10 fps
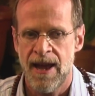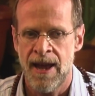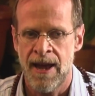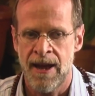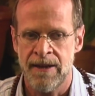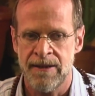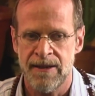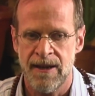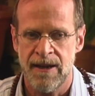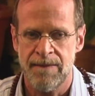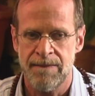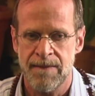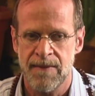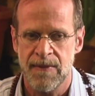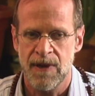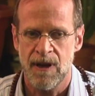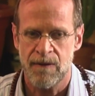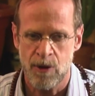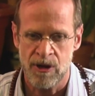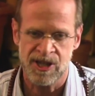And
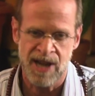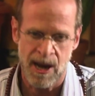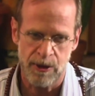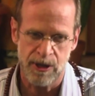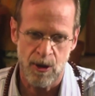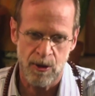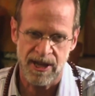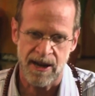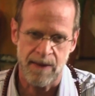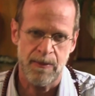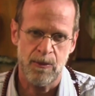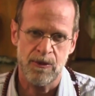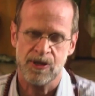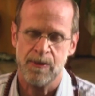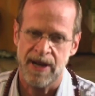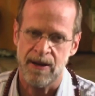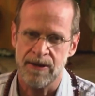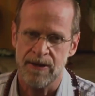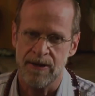of course, now we know what that was about.